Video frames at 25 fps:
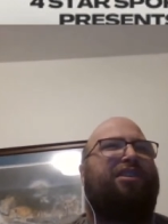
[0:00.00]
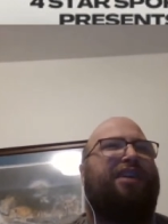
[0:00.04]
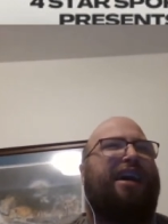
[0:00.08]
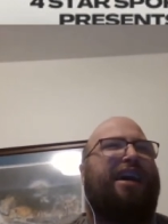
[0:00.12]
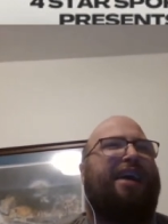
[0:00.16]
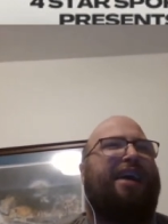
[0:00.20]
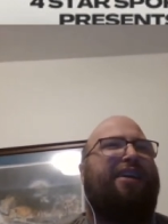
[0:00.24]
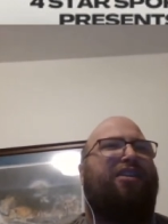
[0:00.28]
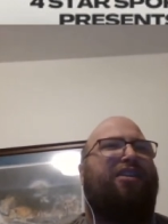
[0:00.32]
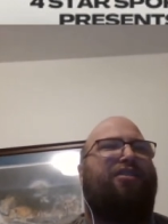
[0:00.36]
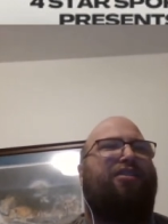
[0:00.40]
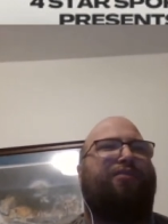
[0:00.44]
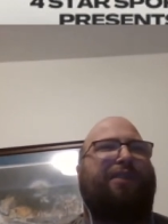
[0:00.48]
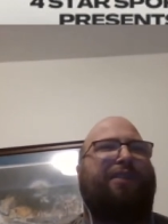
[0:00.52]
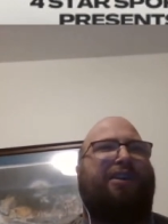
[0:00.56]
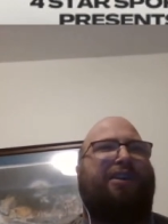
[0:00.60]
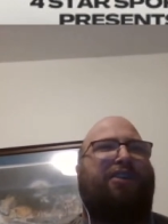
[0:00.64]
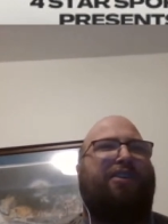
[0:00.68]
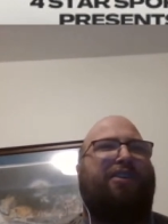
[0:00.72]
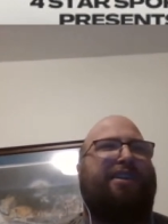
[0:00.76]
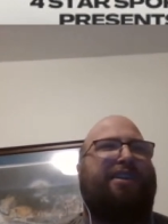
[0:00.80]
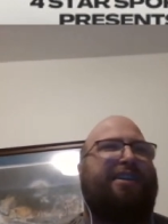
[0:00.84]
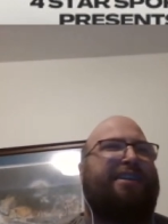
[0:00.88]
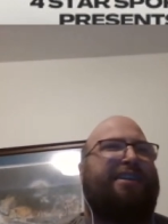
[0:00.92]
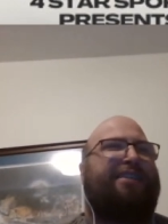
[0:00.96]
at all
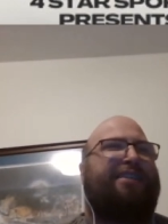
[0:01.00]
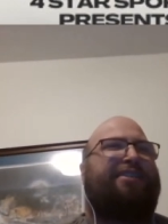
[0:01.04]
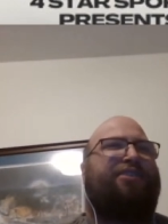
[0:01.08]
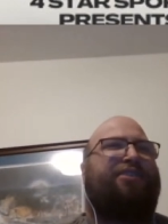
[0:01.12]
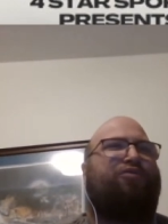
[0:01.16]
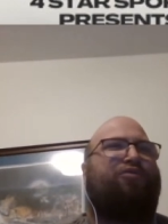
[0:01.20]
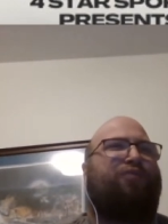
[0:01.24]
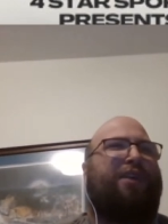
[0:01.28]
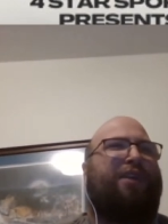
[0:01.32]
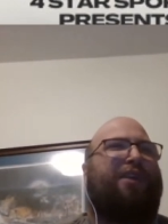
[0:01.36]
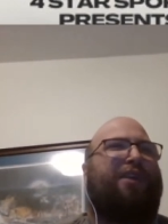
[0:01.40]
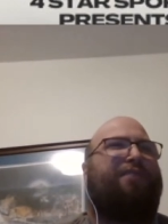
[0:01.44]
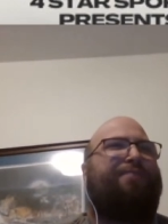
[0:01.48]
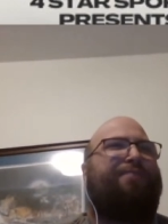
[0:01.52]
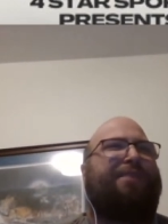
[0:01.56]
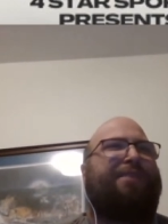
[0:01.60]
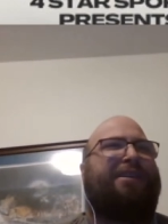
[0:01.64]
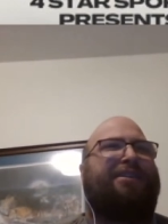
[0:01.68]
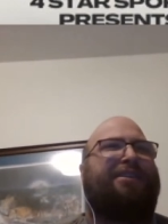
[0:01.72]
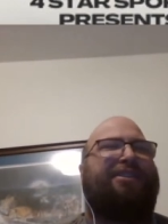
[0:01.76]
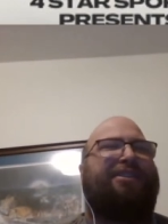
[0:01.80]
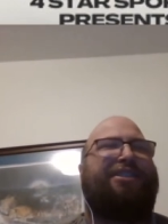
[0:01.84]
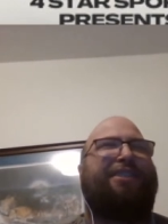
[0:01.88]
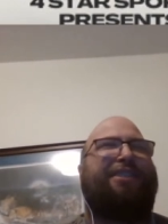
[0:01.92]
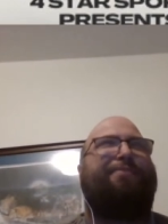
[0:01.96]
regarding this as well,
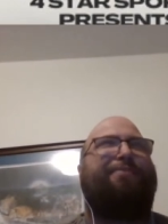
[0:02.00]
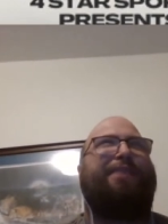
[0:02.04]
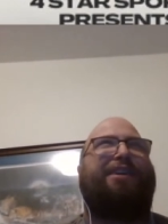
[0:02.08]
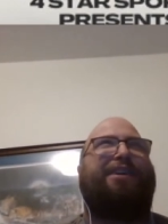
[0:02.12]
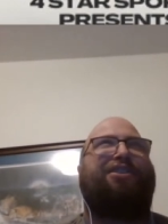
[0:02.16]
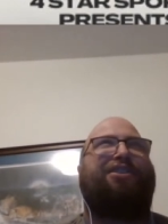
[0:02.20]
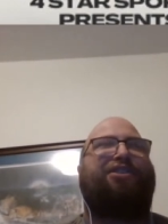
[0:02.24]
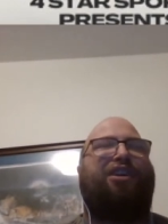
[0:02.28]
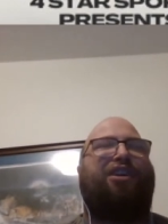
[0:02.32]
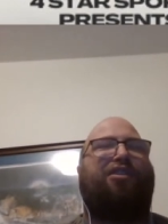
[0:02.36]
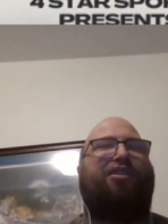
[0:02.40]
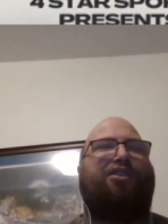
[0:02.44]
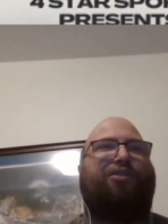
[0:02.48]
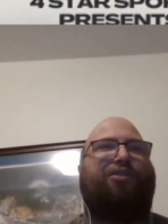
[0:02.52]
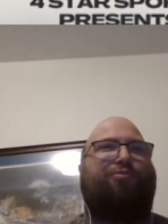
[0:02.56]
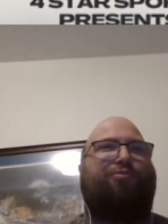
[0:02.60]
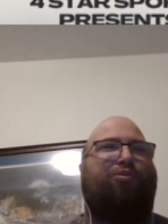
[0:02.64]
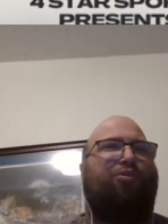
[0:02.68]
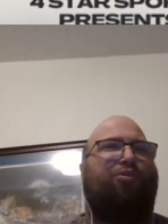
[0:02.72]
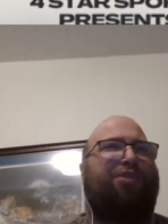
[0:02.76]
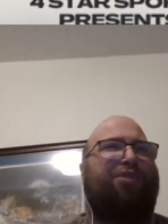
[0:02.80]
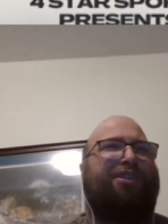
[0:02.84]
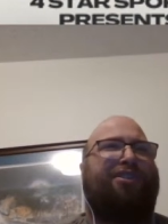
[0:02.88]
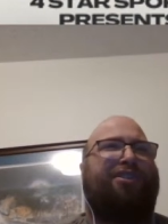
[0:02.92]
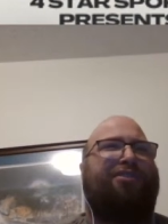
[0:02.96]
because CBS College
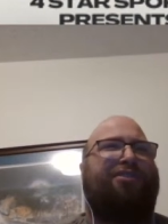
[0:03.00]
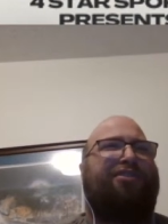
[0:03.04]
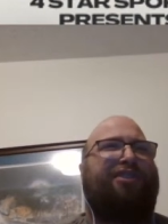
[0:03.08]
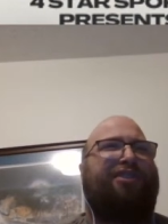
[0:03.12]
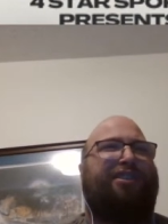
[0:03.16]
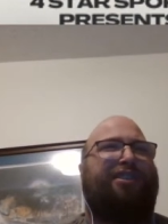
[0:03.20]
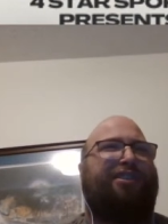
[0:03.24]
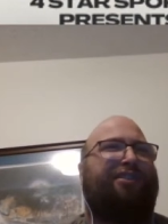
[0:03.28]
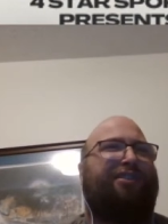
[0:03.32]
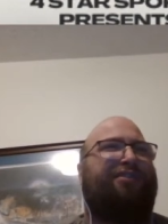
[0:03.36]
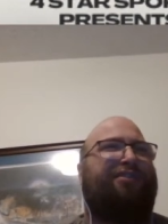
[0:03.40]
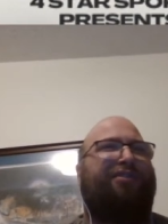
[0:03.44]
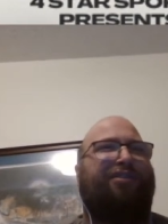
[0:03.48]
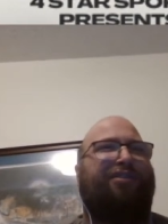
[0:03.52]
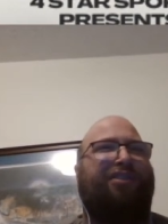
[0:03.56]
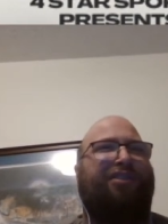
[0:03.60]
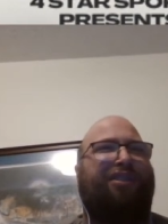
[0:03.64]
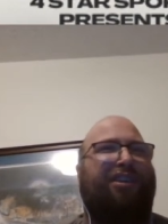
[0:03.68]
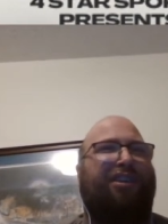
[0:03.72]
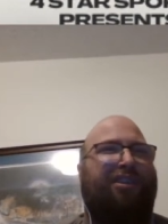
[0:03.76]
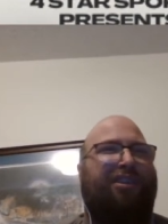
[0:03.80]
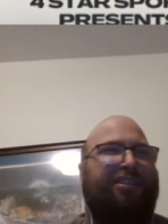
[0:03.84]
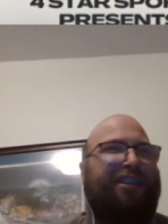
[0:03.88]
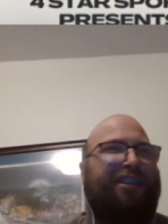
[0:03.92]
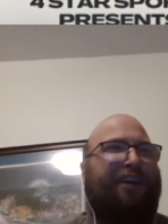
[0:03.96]
Sports used to
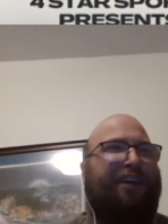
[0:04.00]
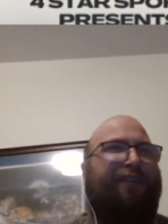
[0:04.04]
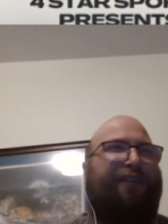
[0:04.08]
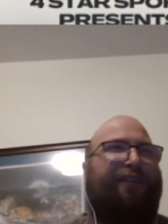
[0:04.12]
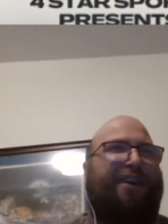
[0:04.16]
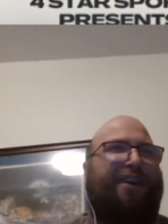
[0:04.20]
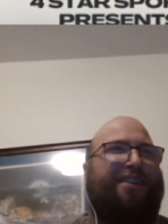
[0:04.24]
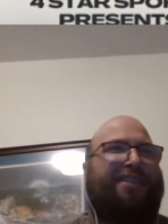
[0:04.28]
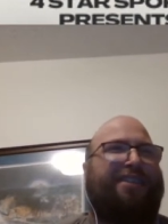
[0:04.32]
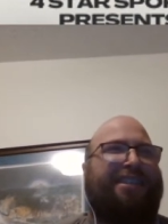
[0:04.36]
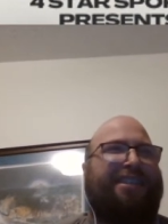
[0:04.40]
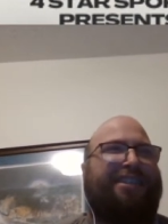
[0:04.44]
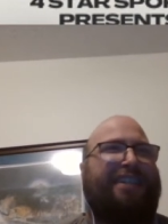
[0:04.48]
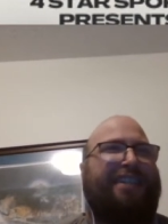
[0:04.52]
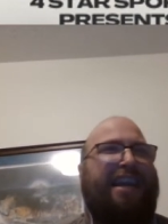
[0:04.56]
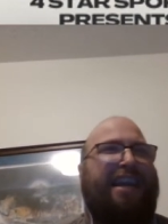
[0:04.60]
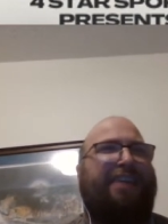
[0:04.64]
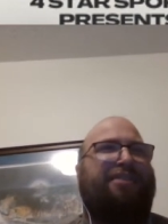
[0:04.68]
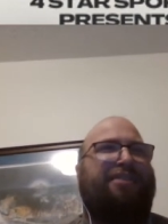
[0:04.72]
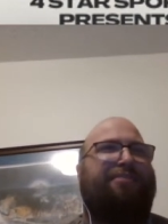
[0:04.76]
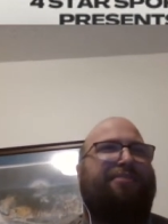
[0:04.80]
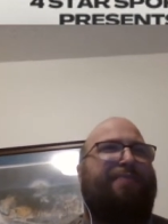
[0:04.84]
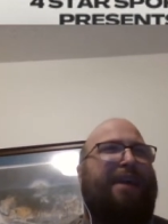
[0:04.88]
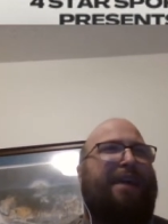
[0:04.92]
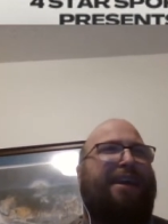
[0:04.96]
televise these
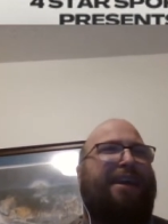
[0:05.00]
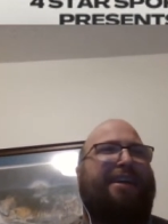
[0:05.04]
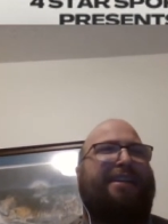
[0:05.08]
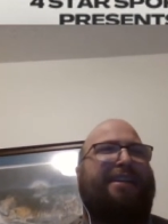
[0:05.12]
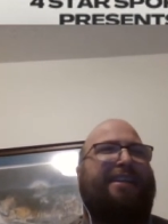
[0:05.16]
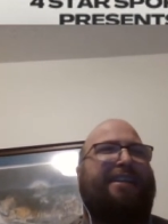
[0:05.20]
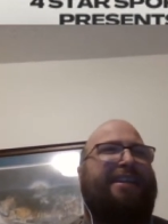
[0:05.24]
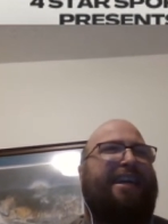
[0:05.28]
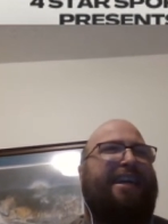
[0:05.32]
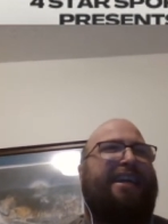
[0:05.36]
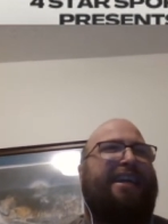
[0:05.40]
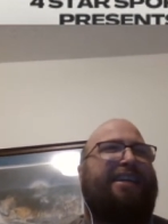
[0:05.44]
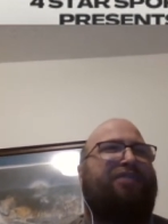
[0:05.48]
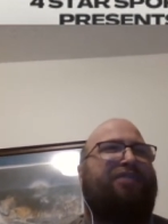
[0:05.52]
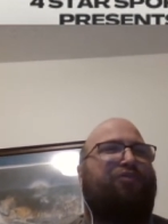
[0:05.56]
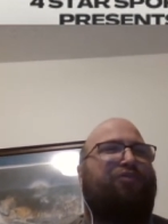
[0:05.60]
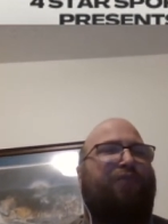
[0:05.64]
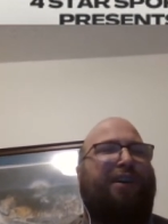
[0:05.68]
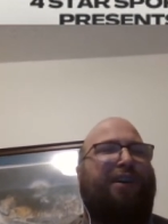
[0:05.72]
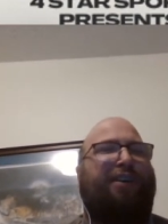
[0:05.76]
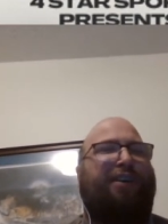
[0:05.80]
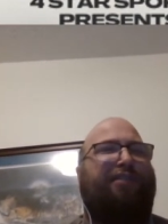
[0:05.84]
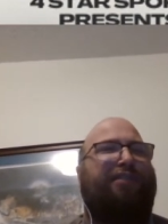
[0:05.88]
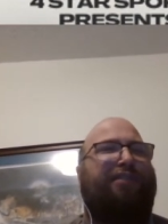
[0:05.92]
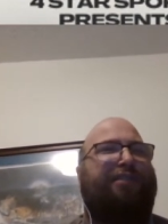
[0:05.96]
games back in the day as
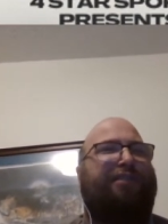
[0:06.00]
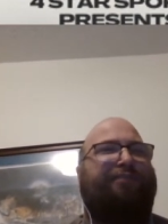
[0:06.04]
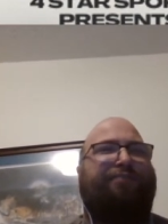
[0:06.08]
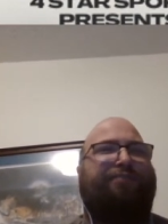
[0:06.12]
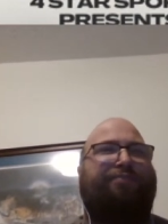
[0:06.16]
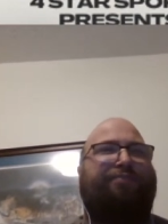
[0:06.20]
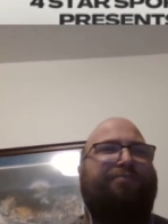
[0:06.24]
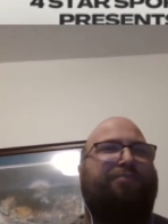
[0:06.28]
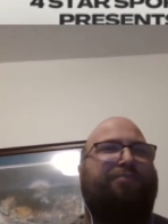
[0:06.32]
well, and